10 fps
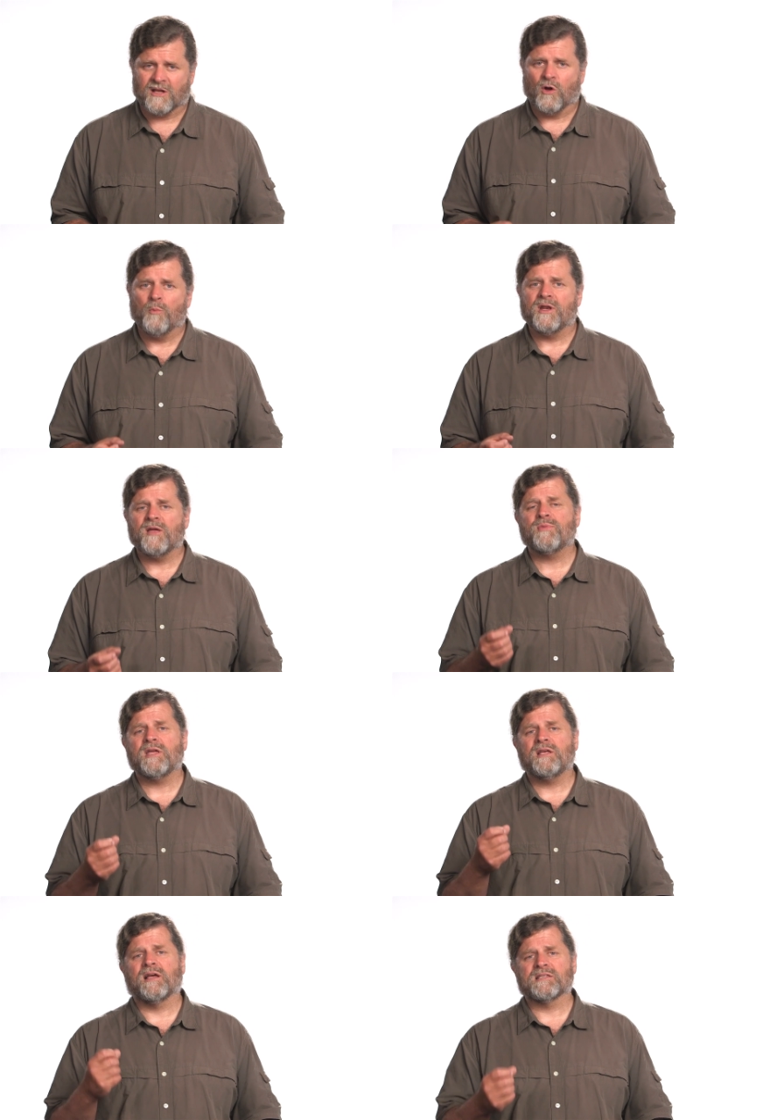that
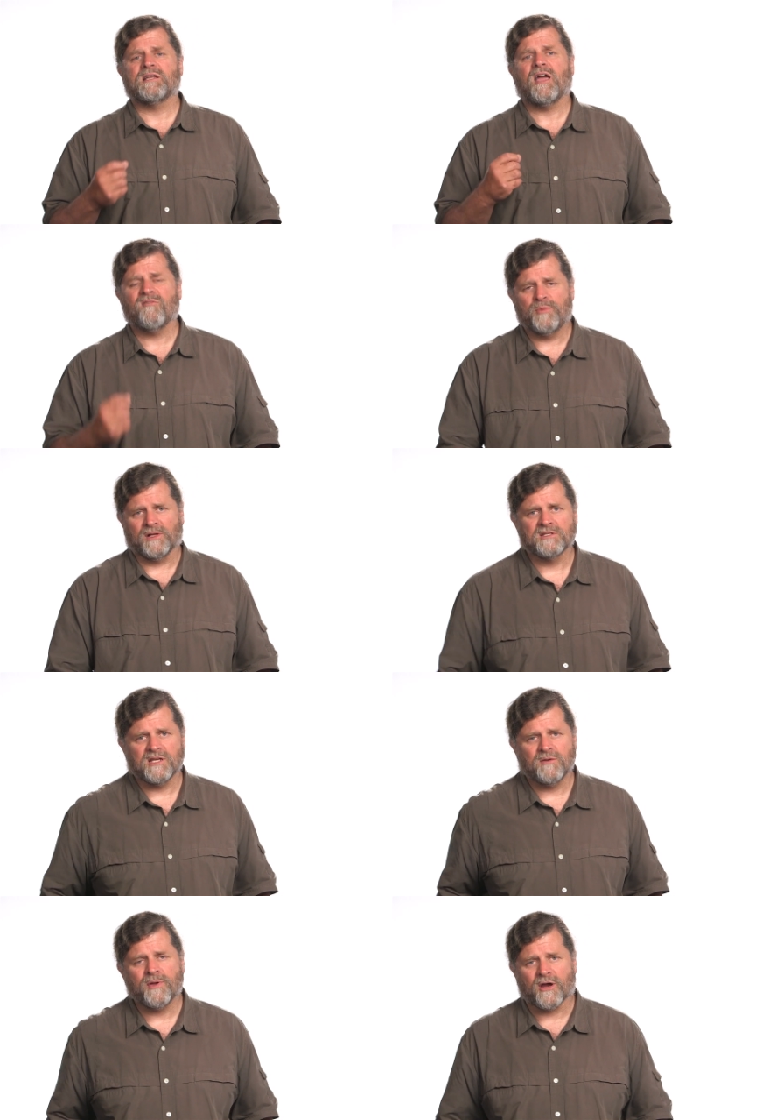OpenMP doesn't have
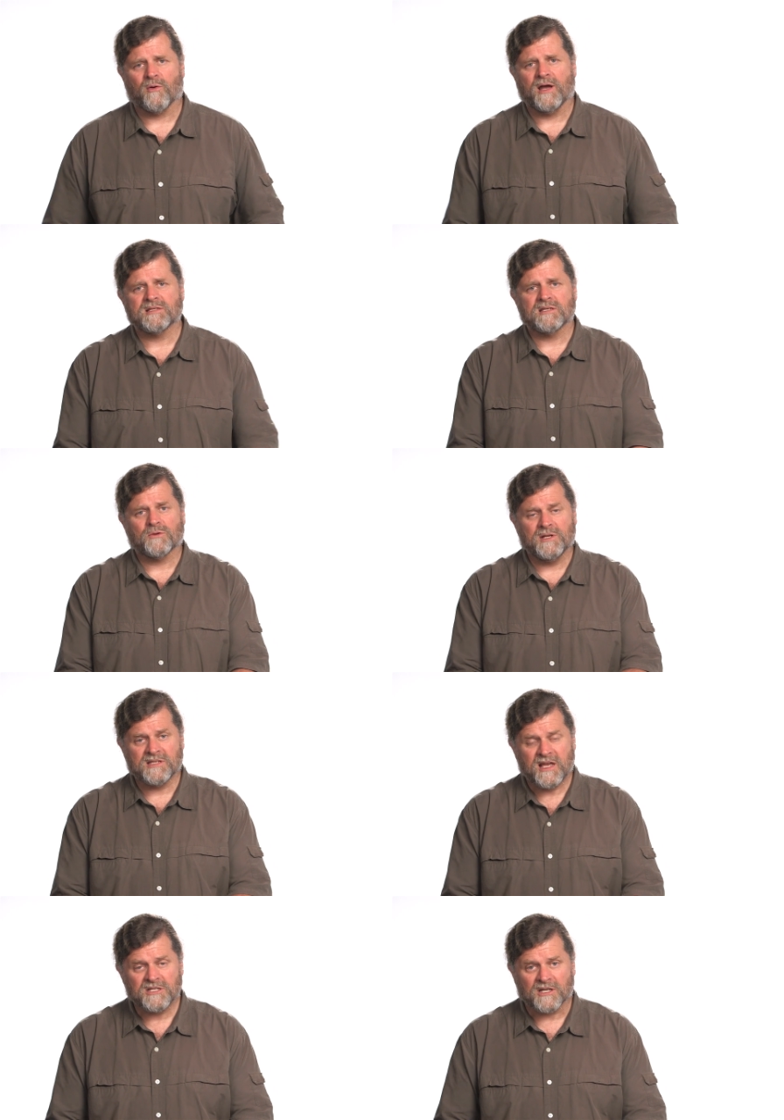built-in pairwise
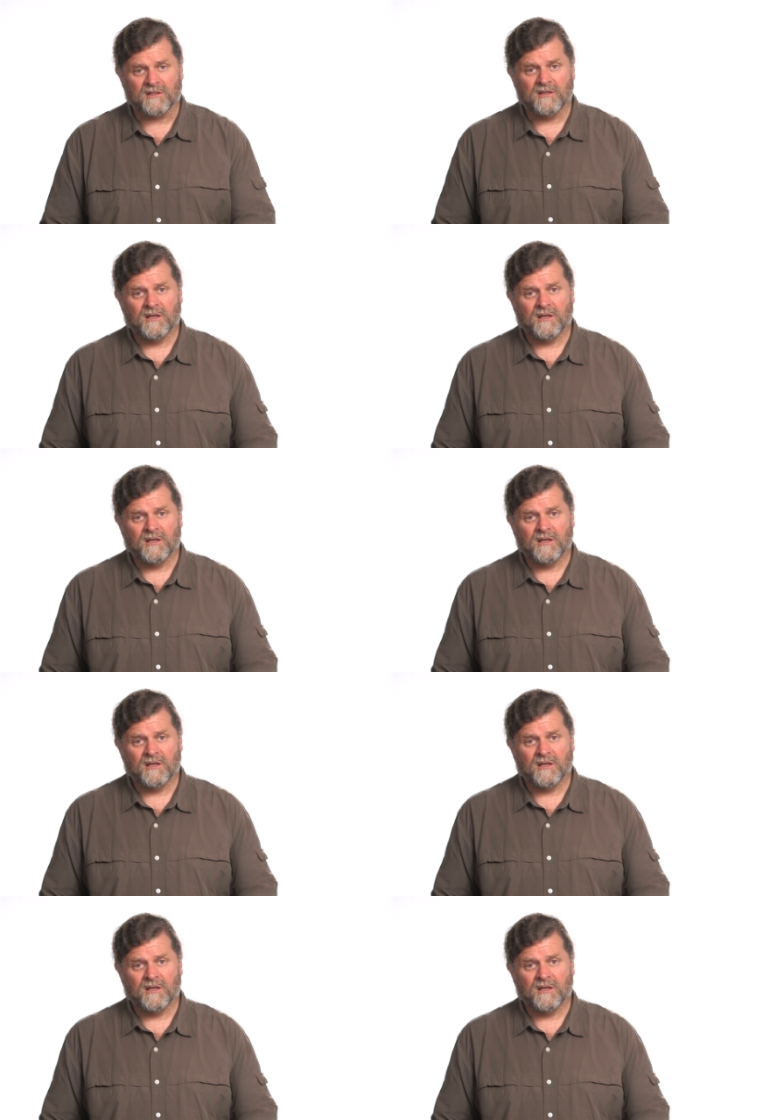synchronization.